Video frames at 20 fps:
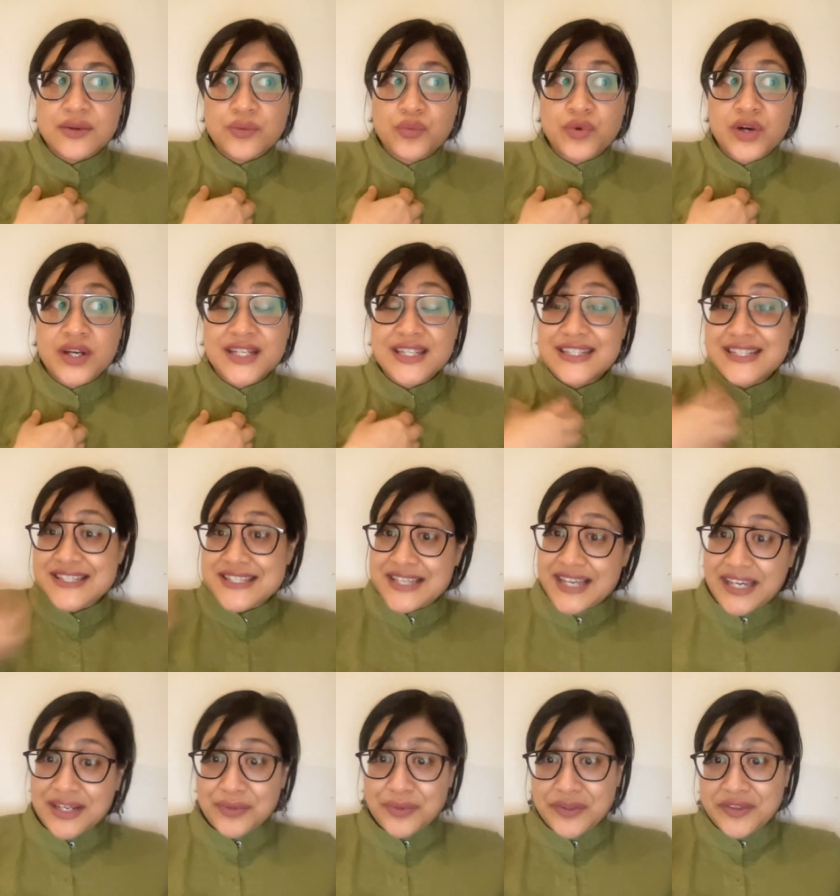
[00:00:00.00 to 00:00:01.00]
wanted to
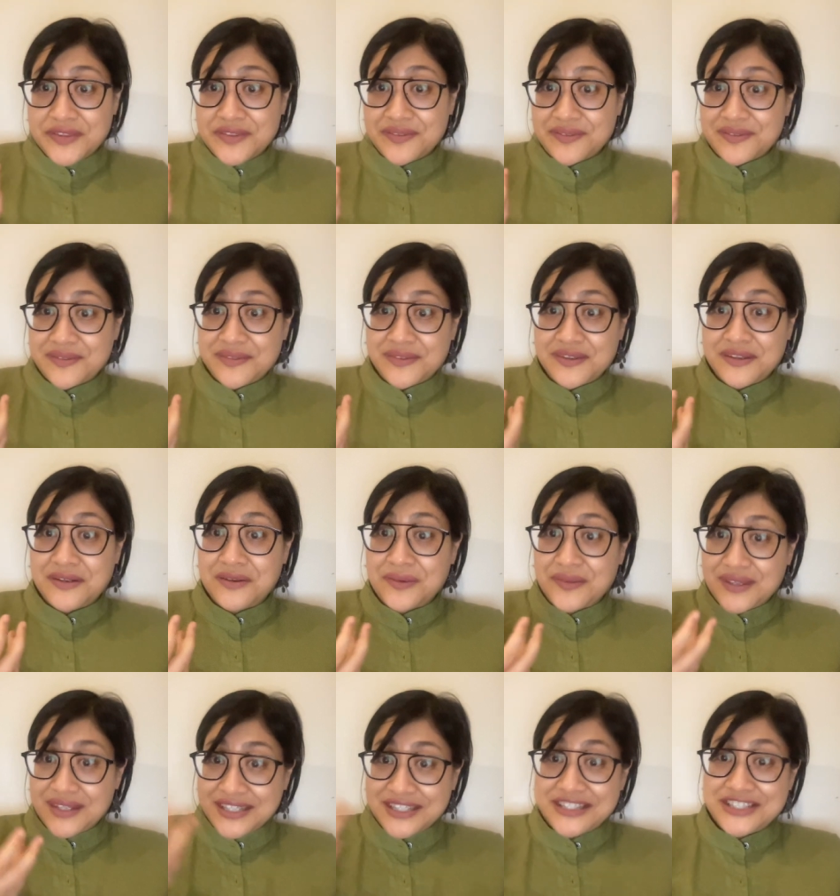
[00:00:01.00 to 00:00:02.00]
side with you know
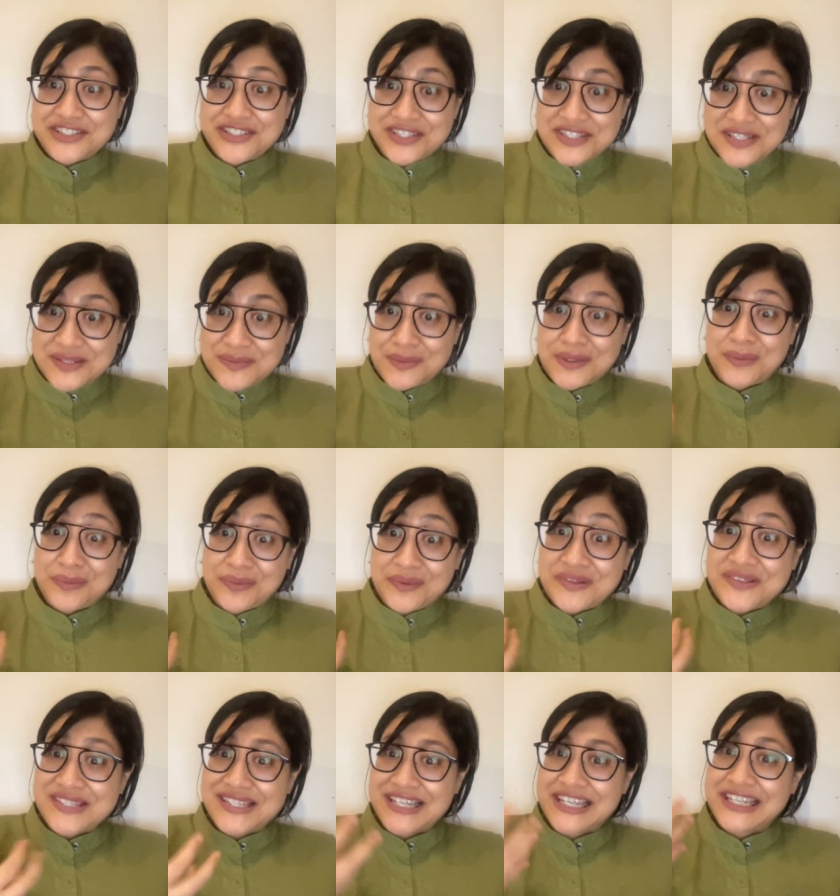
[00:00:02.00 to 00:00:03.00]
the indigenous
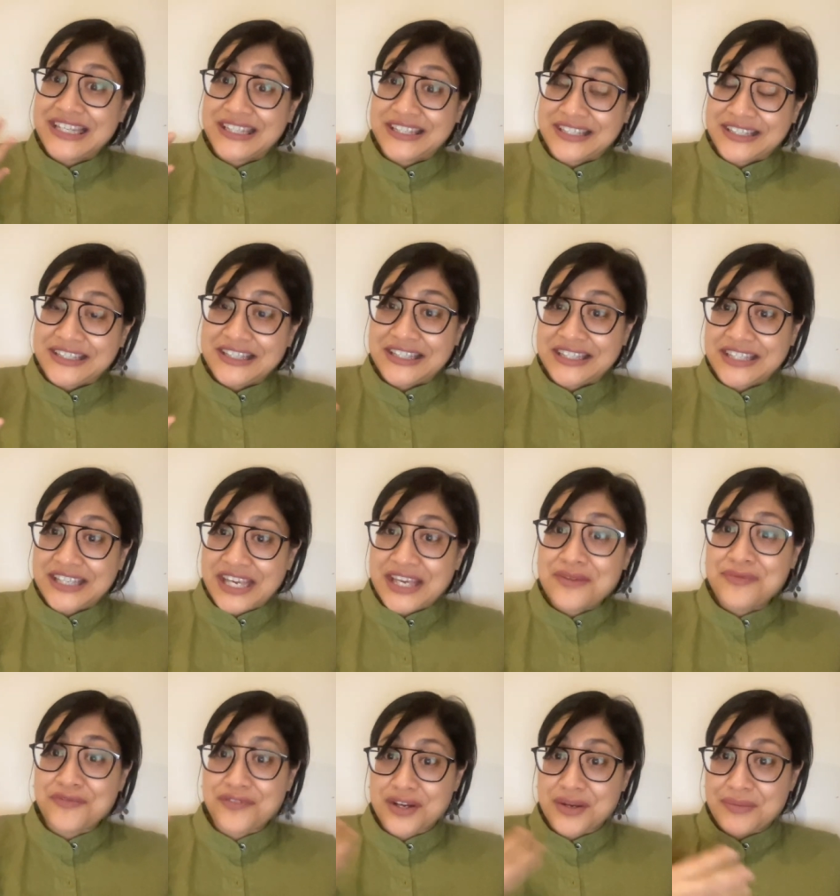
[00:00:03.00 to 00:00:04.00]
peoples that he, he
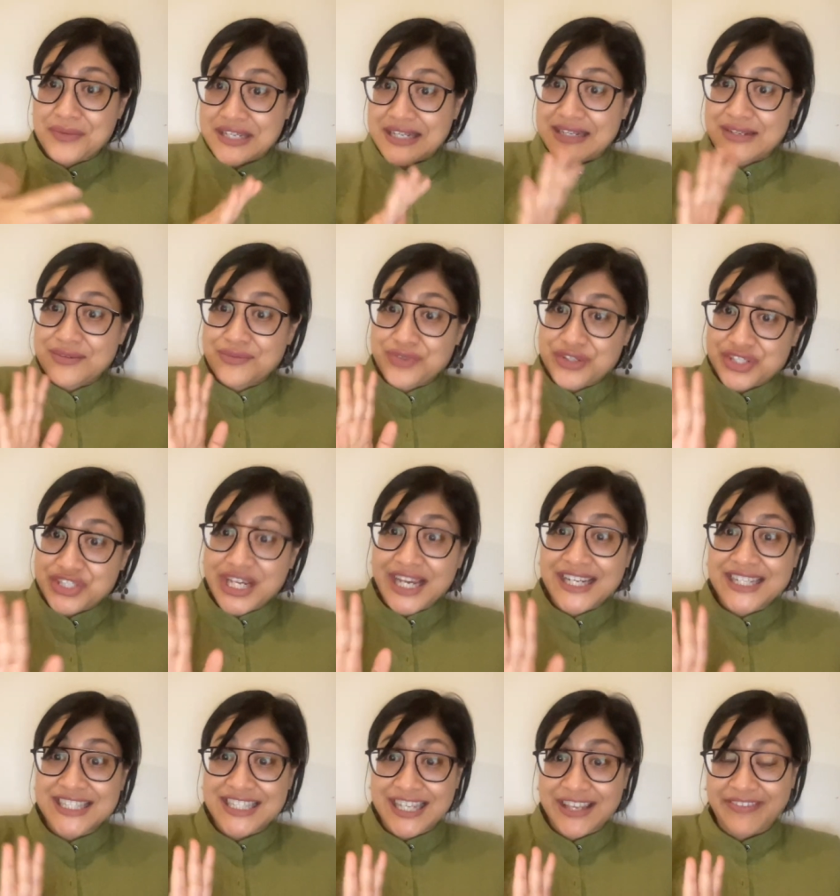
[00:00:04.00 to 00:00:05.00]
came from in
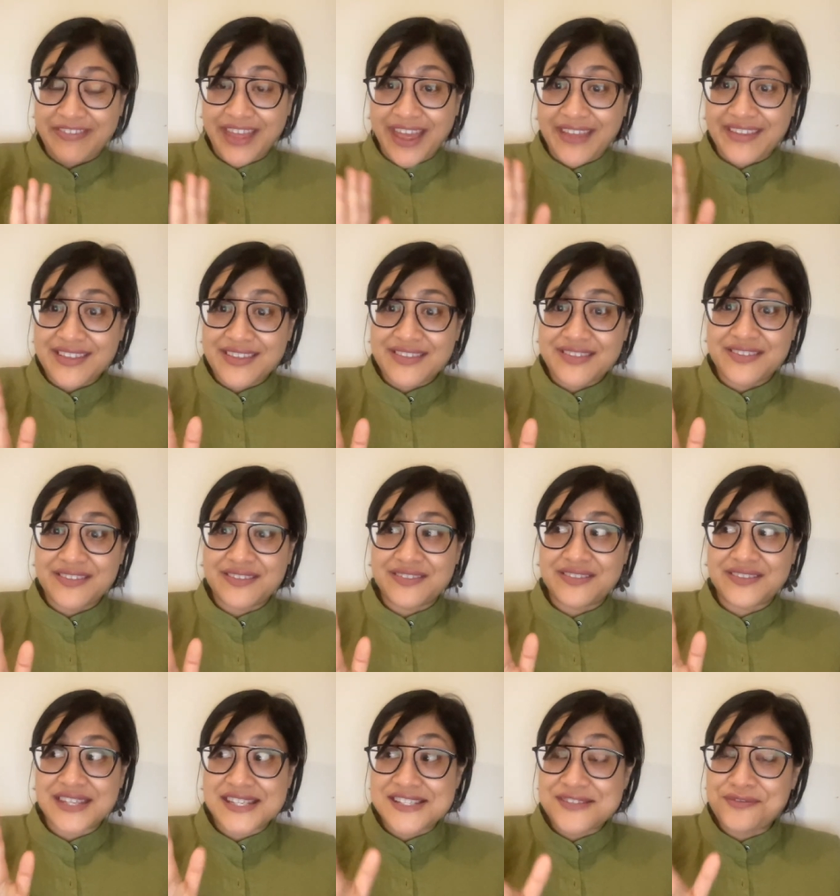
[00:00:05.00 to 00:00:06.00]
rejecting that
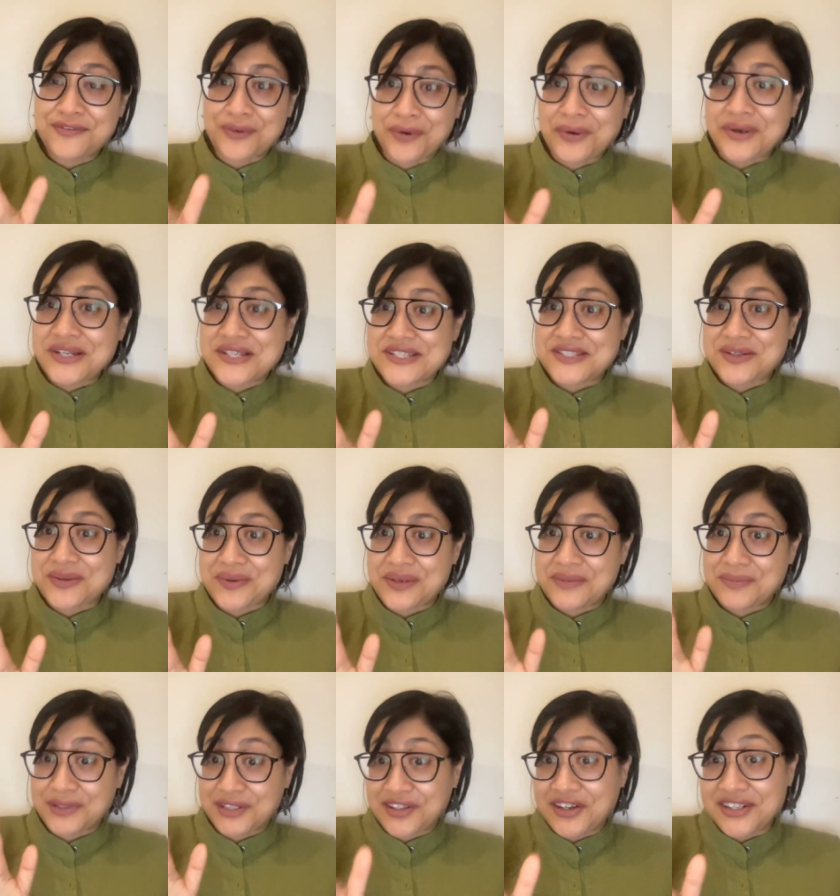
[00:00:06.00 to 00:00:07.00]
these forests
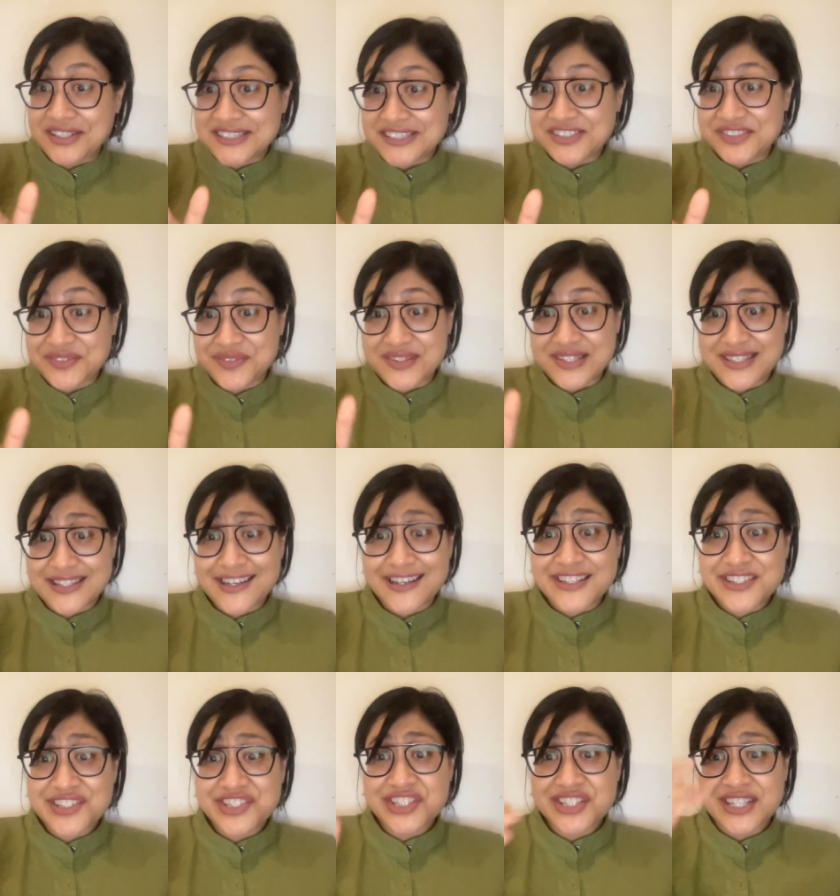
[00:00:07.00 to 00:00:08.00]
belong to the
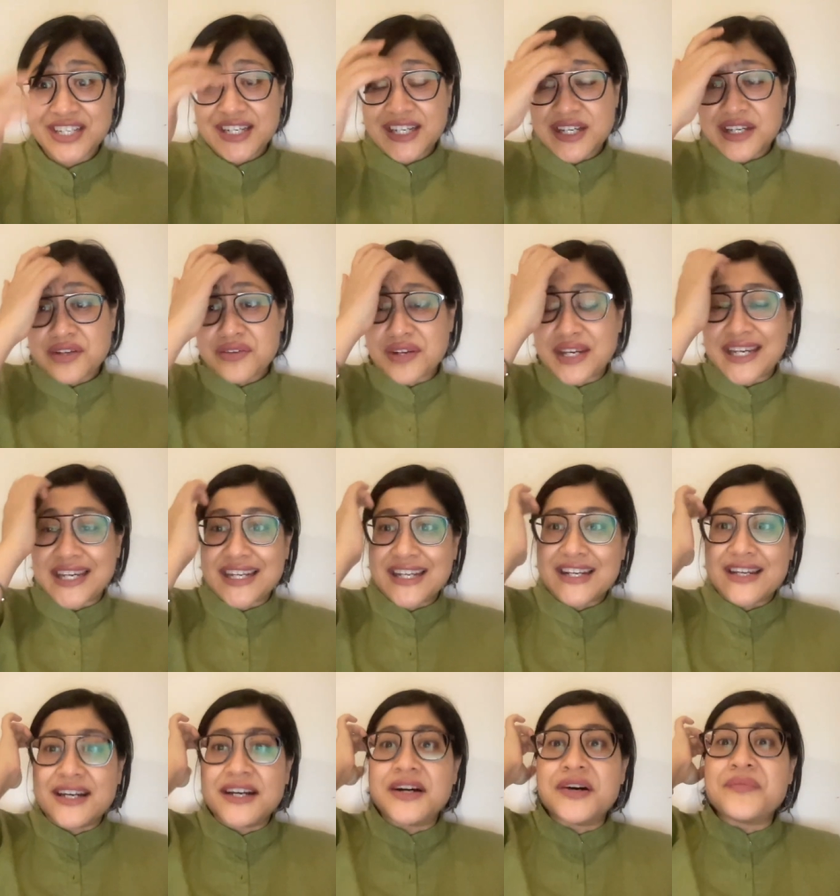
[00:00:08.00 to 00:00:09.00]
Dutch, right?
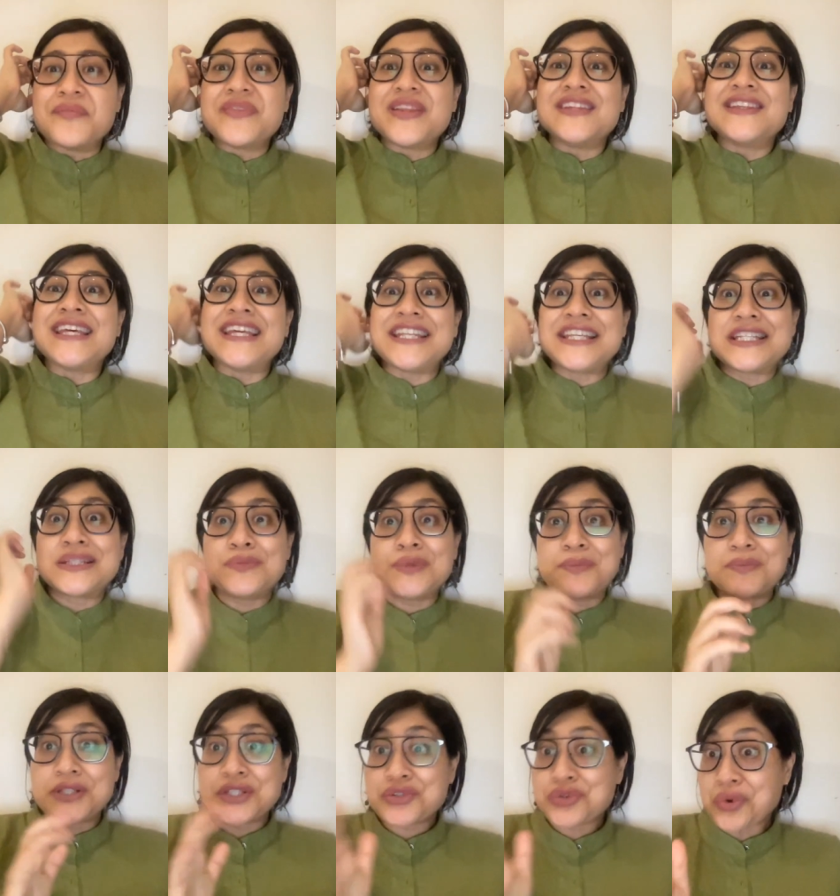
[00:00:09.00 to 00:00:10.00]
Um, that they need to be
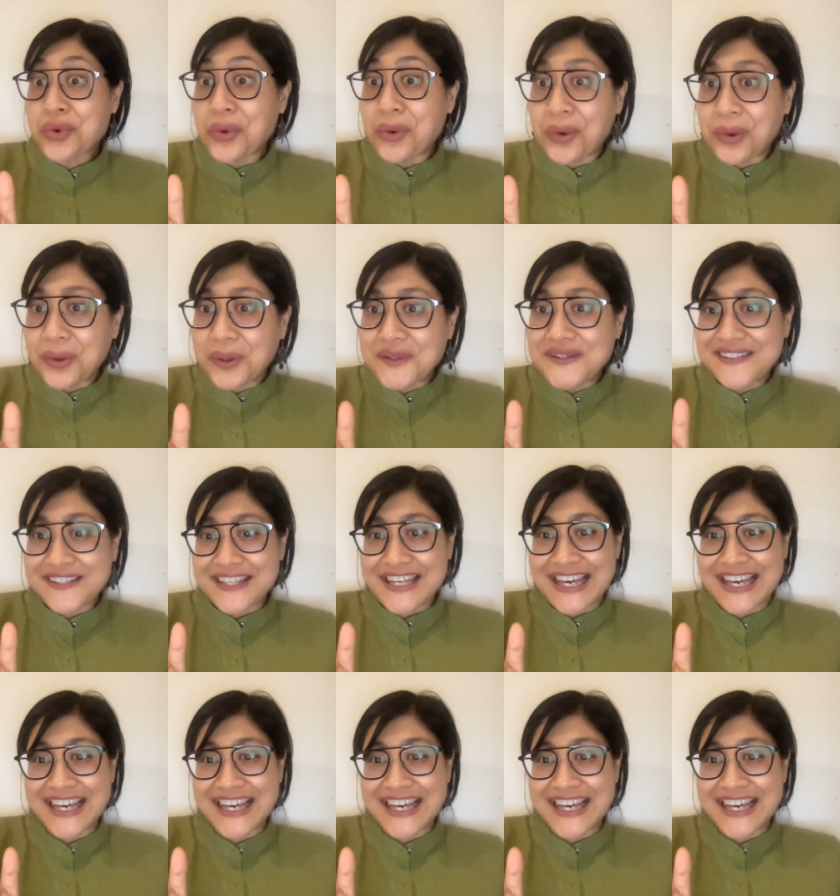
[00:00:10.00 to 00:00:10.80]
patrolled